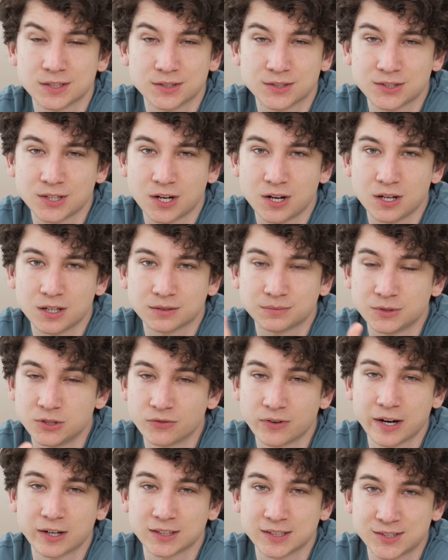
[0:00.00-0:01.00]
installed,
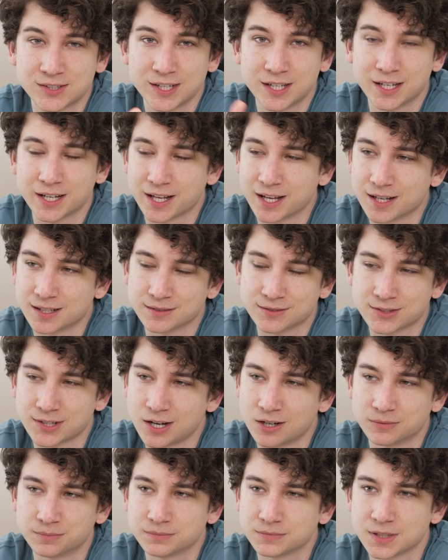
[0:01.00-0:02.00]
you rarely see it again,
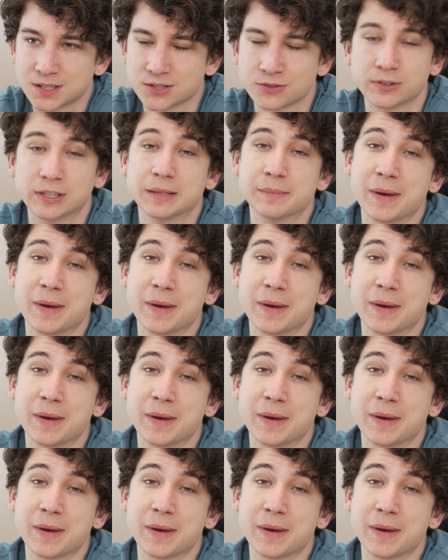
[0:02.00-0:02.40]
so it doesn't really